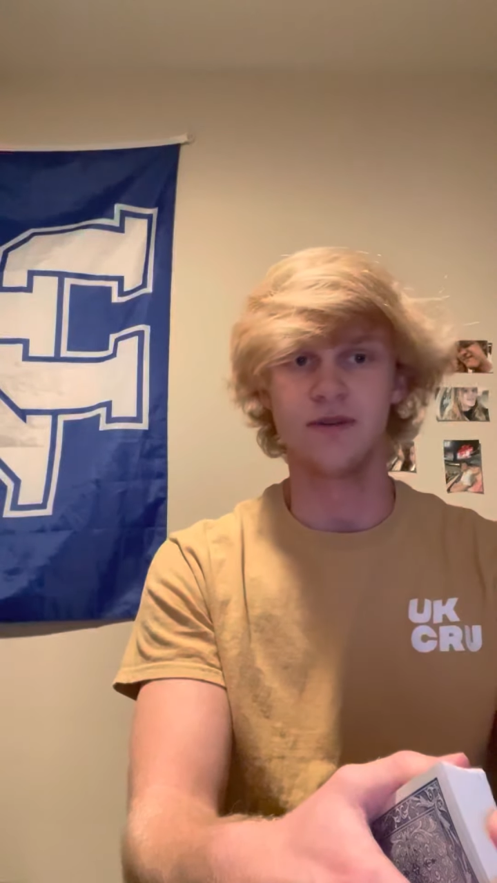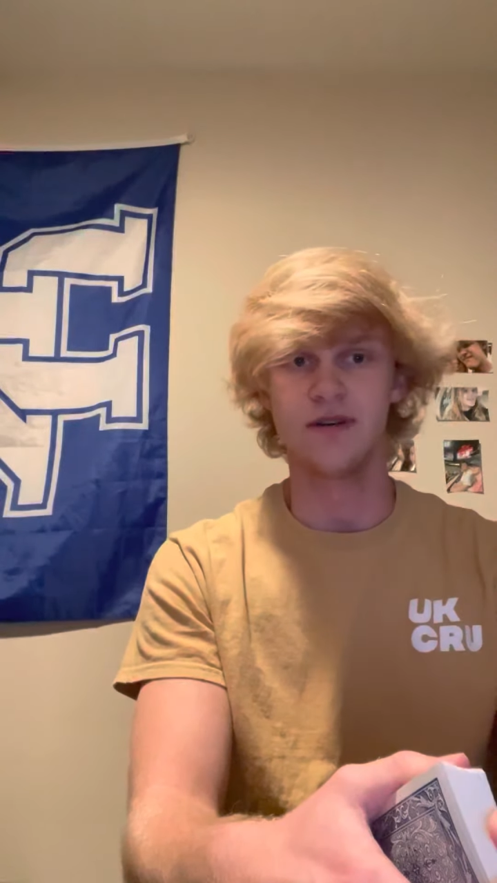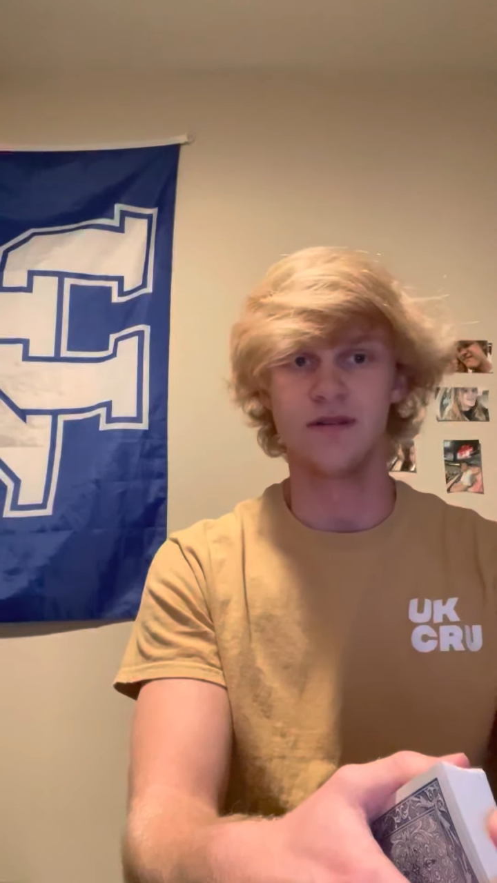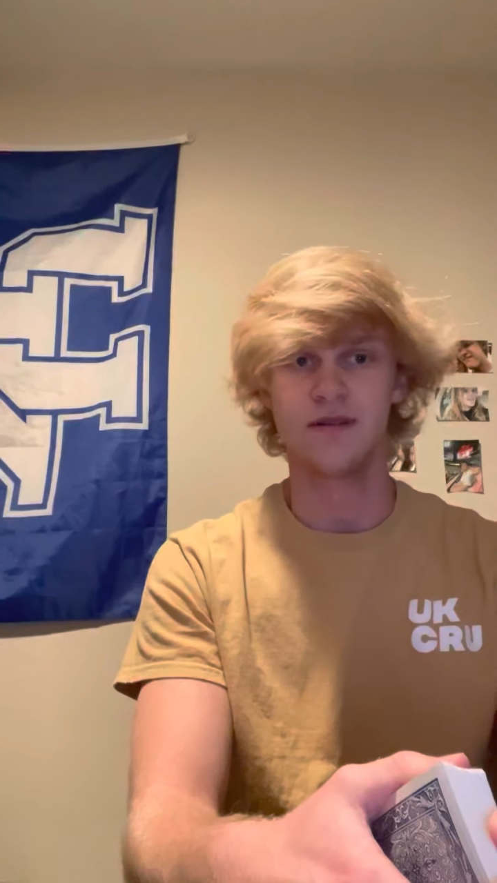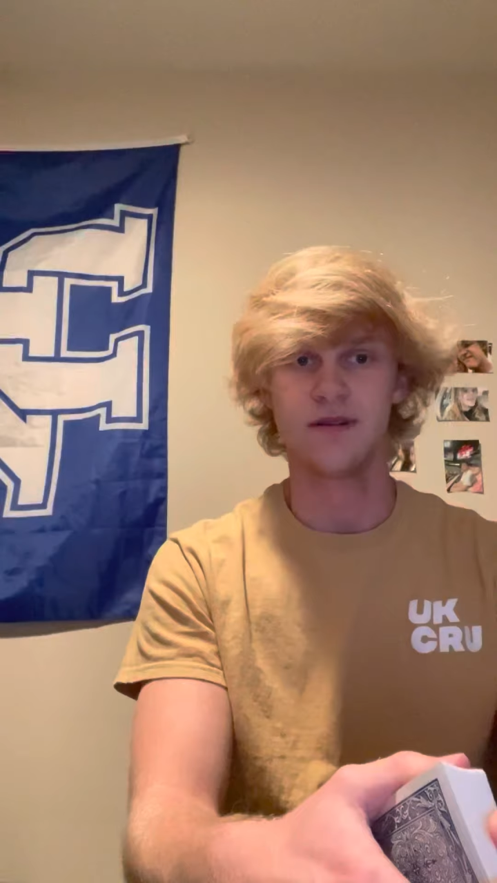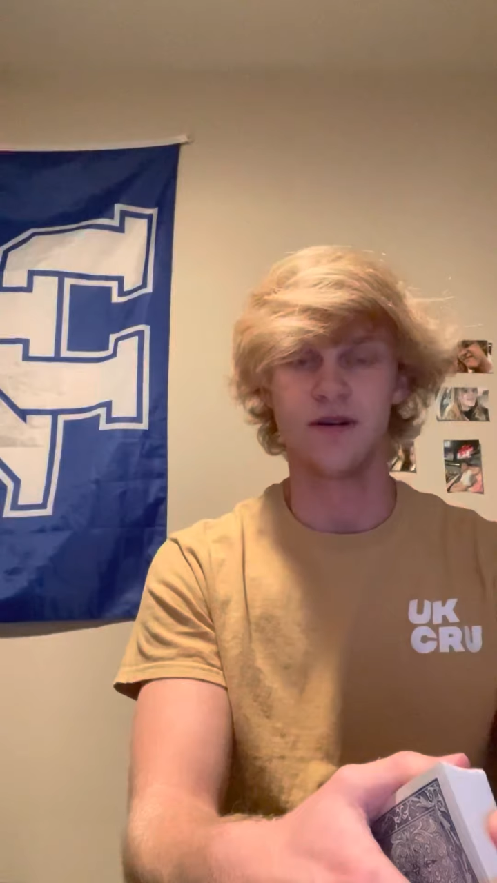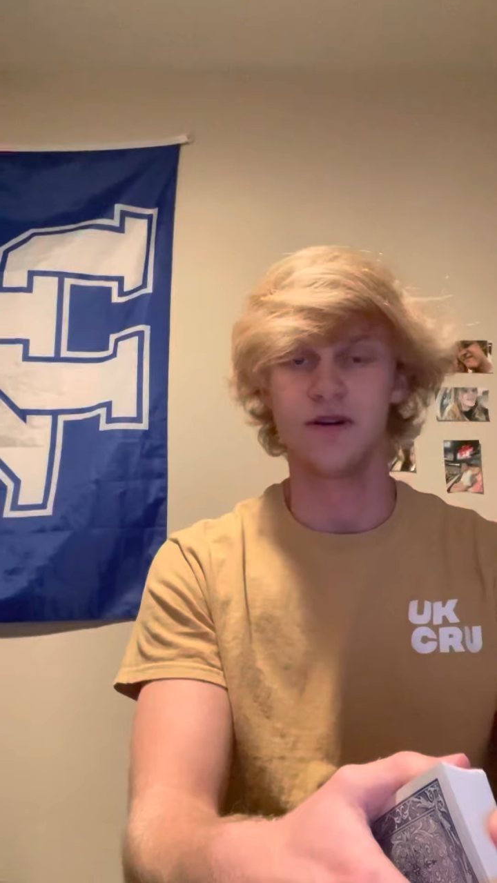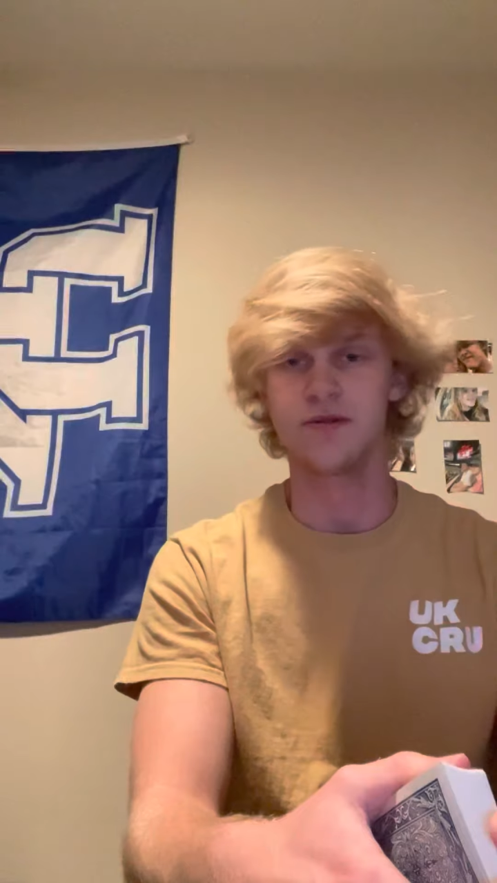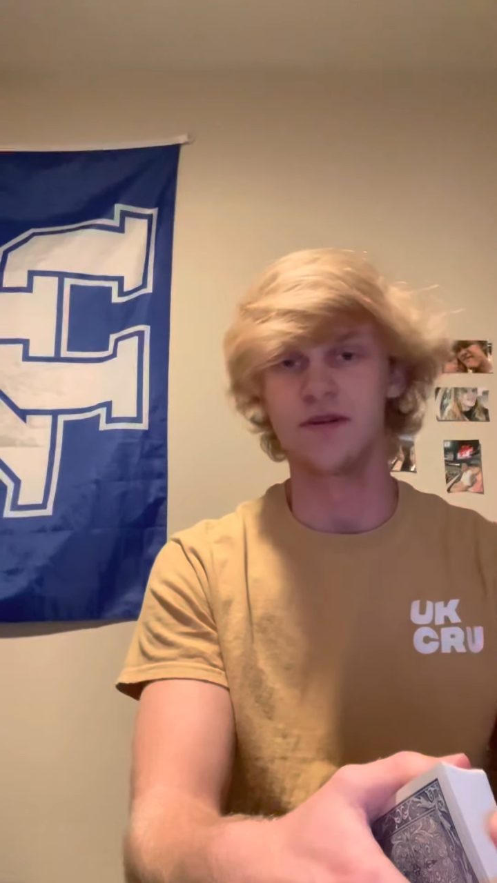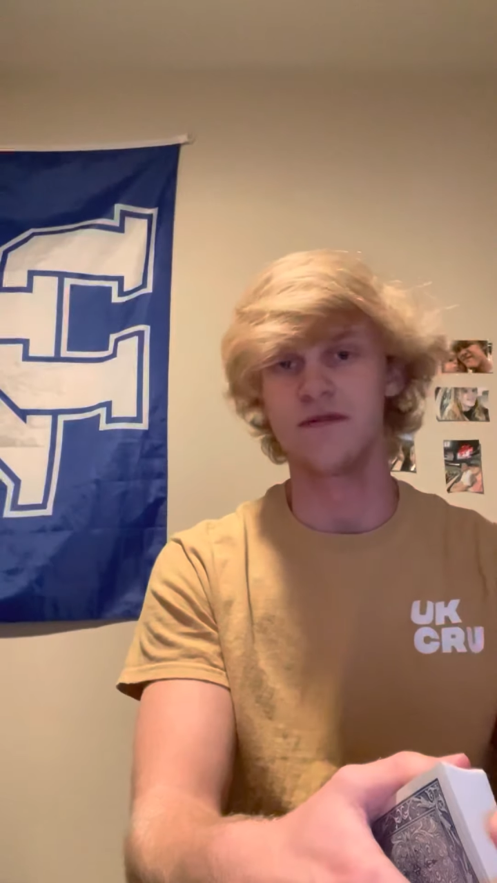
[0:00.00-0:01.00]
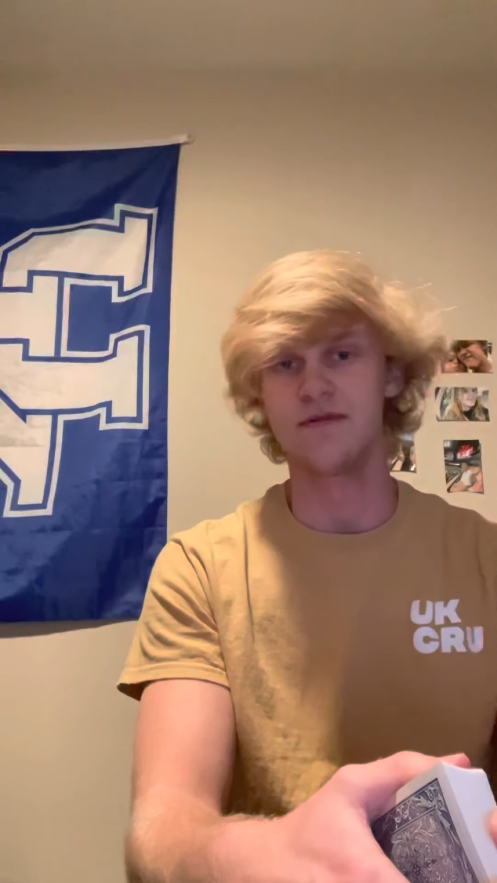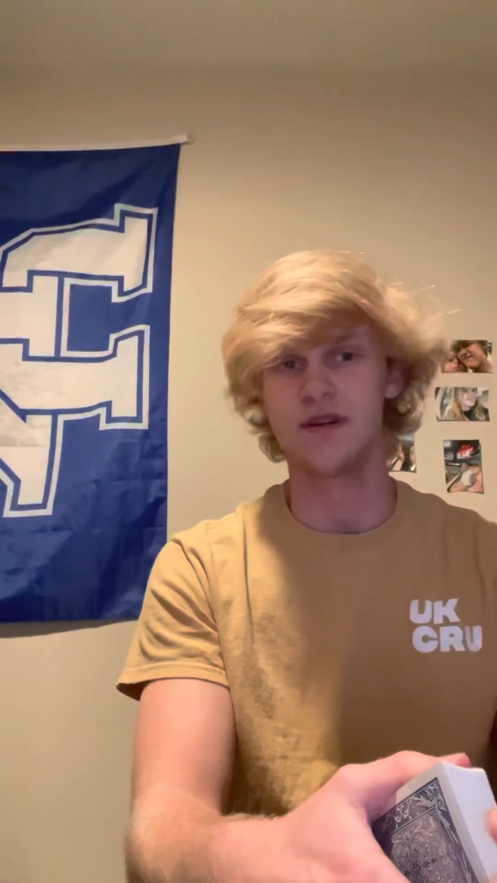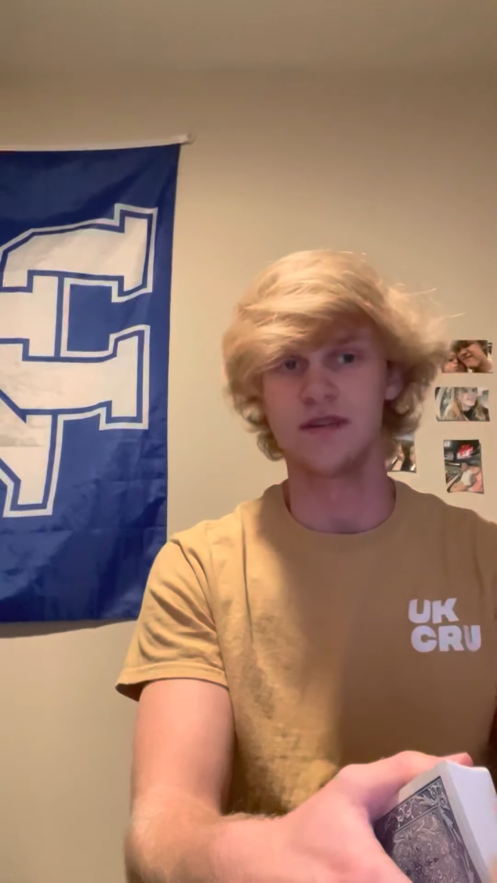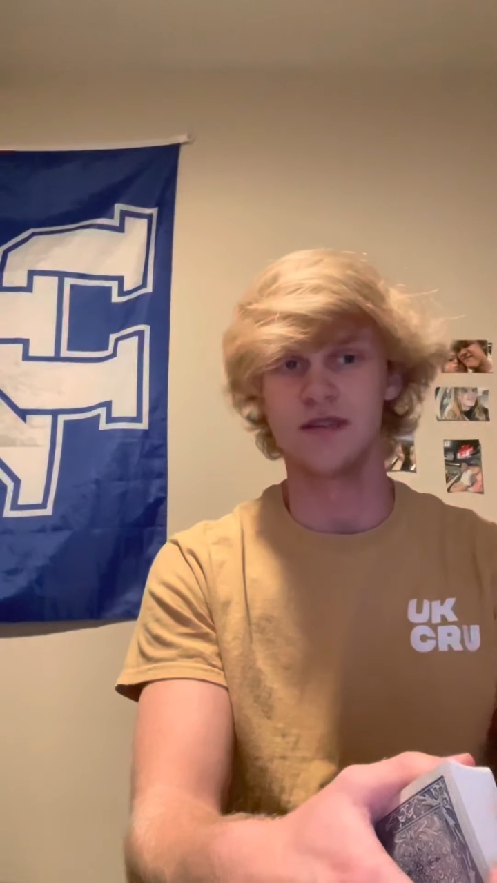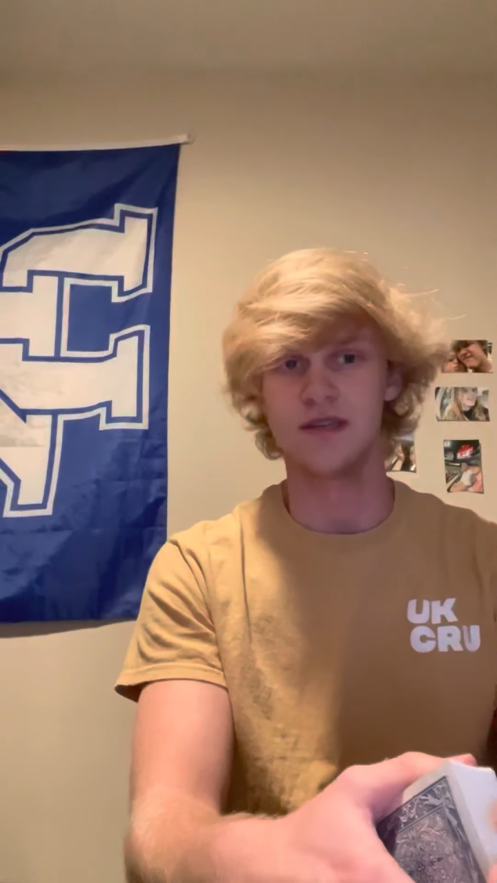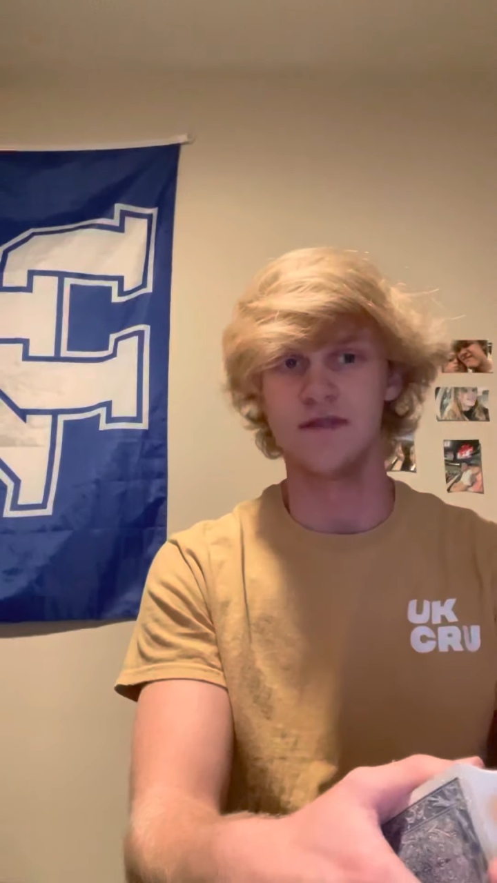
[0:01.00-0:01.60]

or cards with our friends and stuff.